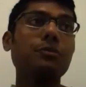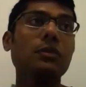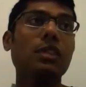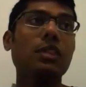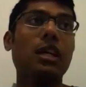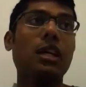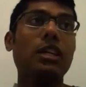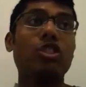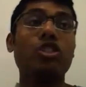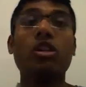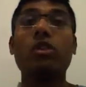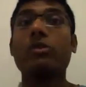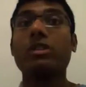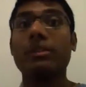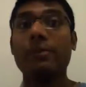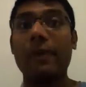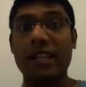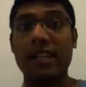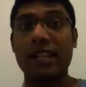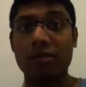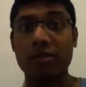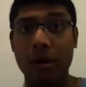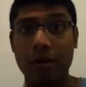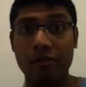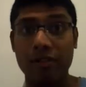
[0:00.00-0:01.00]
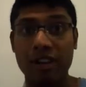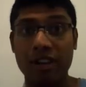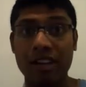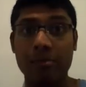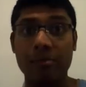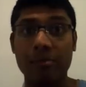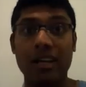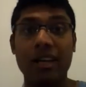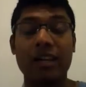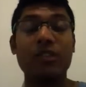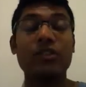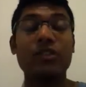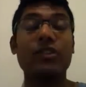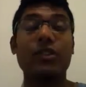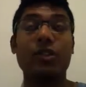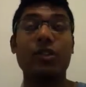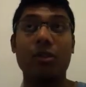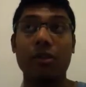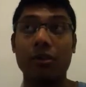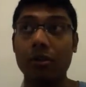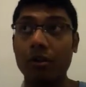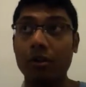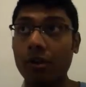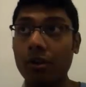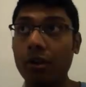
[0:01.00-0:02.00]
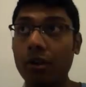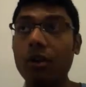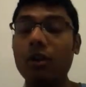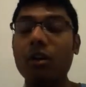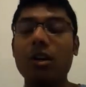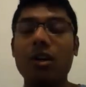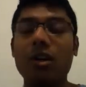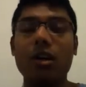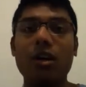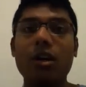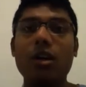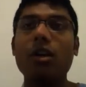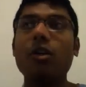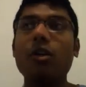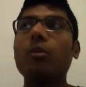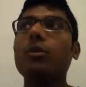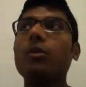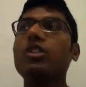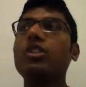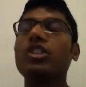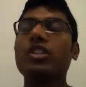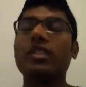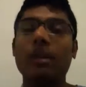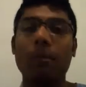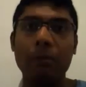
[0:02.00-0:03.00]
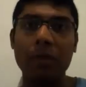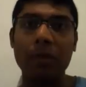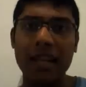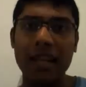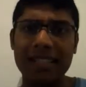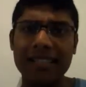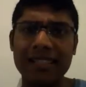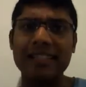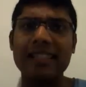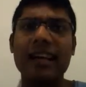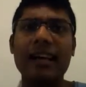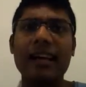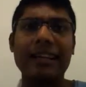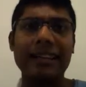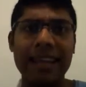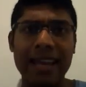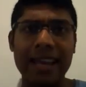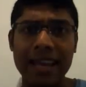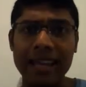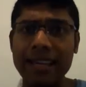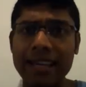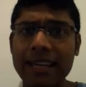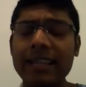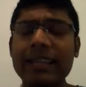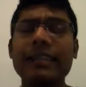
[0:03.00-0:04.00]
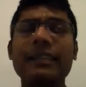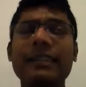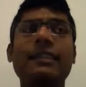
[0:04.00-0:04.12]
And she respects my freedom now, so which is a plus again.